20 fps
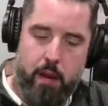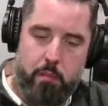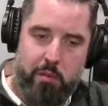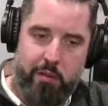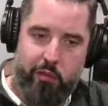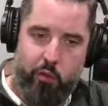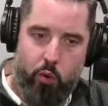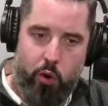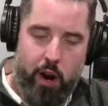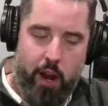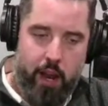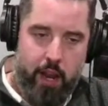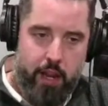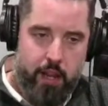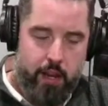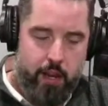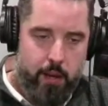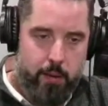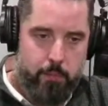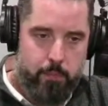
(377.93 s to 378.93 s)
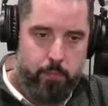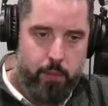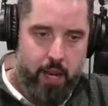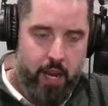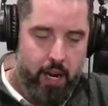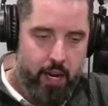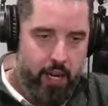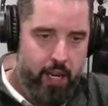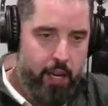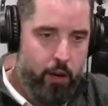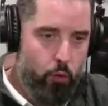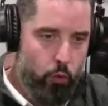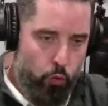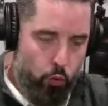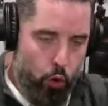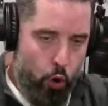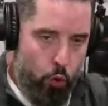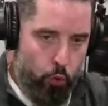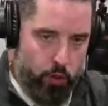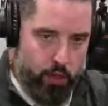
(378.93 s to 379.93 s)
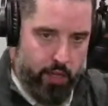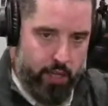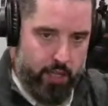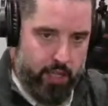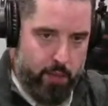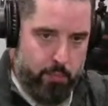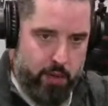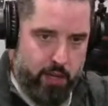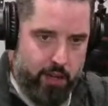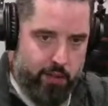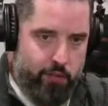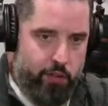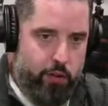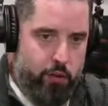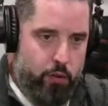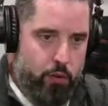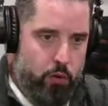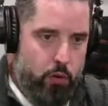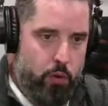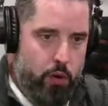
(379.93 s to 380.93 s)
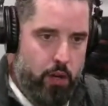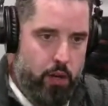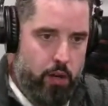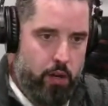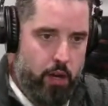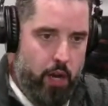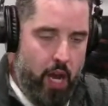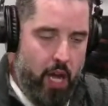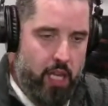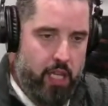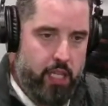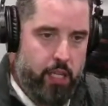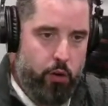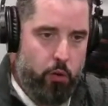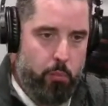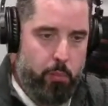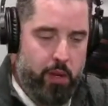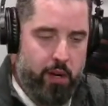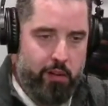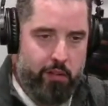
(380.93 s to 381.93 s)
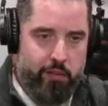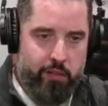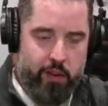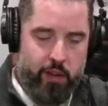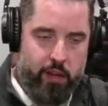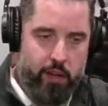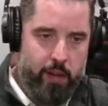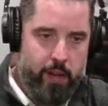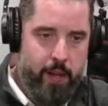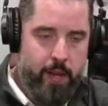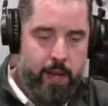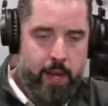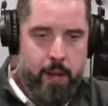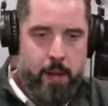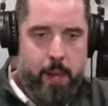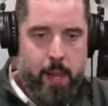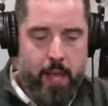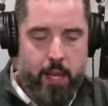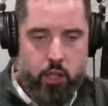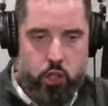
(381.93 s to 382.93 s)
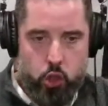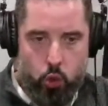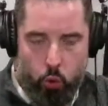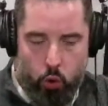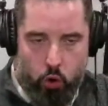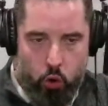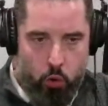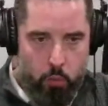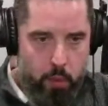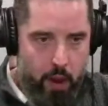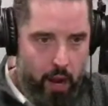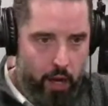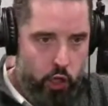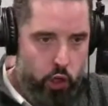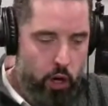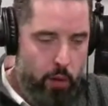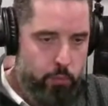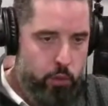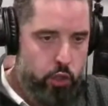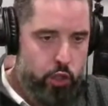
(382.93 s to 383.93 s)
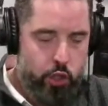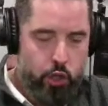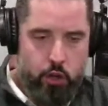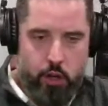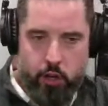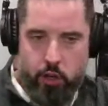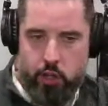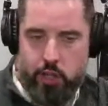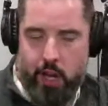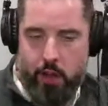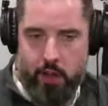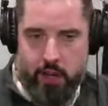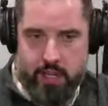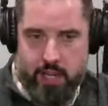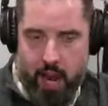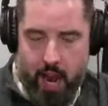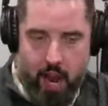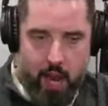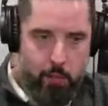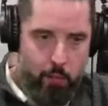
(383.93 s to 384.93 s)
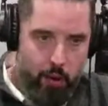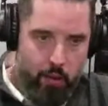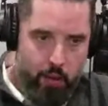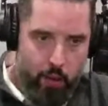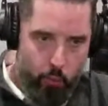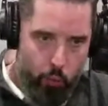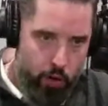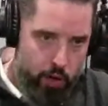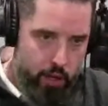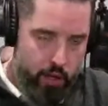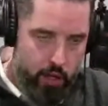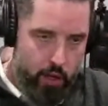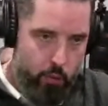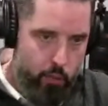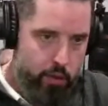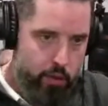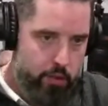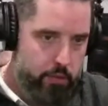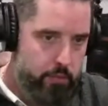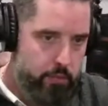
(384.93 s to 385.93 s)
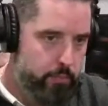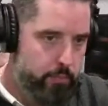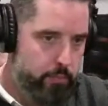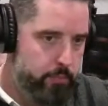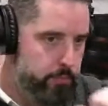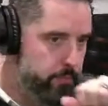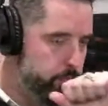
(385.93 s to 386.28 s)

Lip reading: And before I kind of get rolling, let me give you a little bit of a historical backdrop just so you understand the timing that we're dealing with.